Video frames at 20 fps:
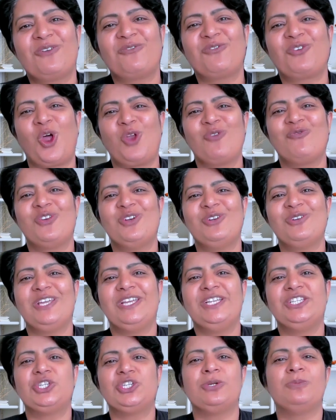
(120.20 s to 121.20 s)
of
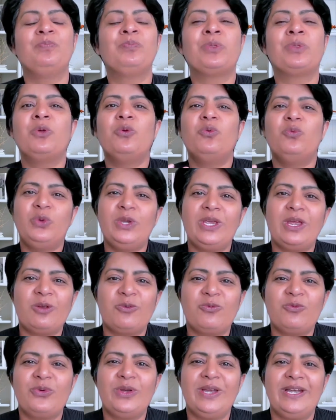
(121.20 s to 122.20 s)
confrontation. We are
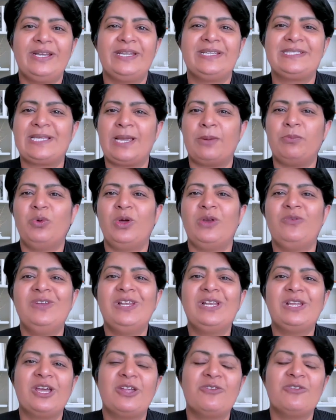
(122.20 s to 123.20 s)
afraid someone
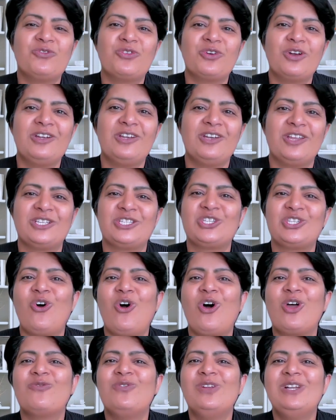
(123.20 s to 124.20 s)
will confront us
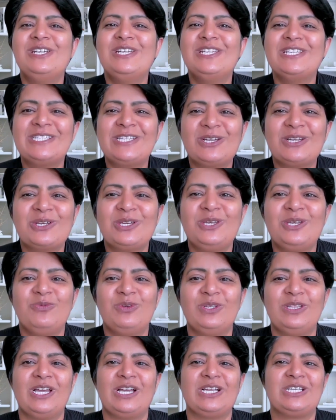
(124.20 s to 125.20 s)
or will disagree
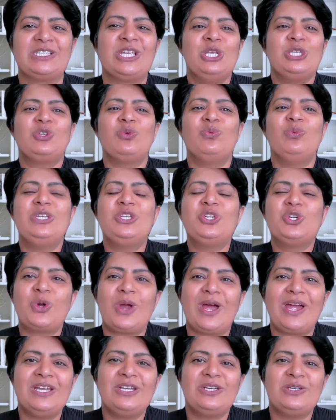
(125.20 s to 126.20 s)
with us. So we
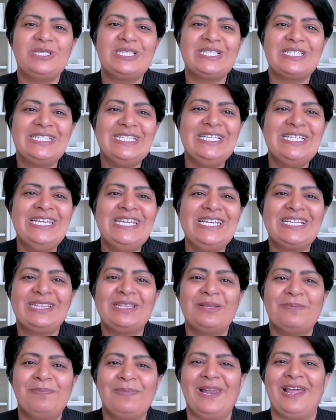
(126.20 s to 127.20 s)
try to
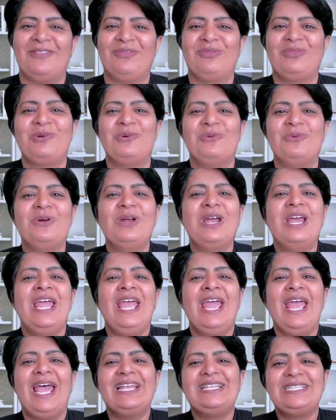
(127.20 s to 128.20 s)
sneak the plan through.
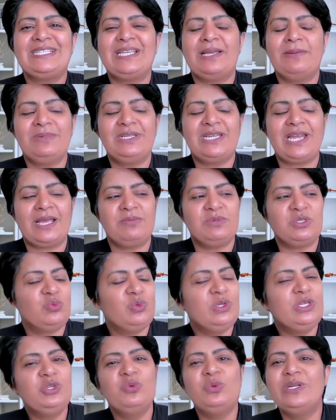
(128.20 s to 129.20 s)
And sometimes
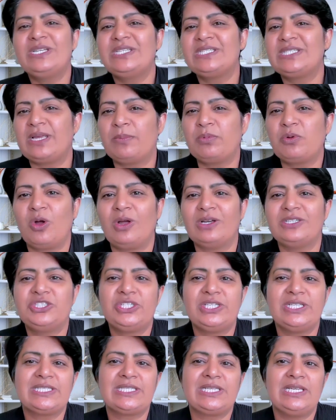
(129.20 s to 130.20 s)
we do it
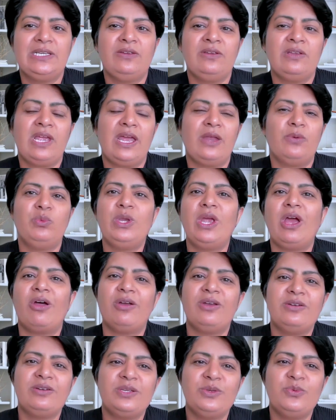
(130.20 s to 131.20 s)
subconsciously and we
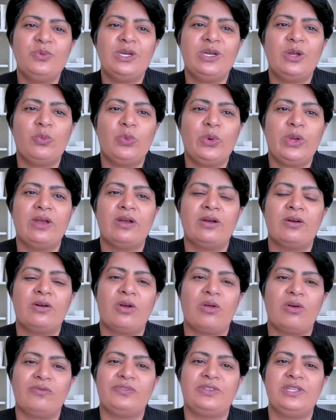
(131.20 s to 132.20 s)
aren't even
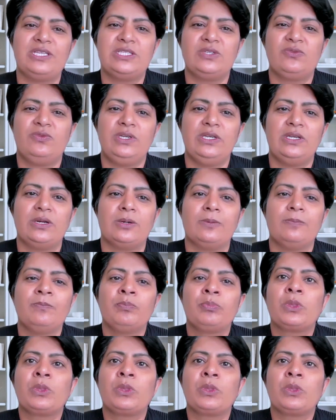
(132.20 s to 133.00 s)
aware of this fear.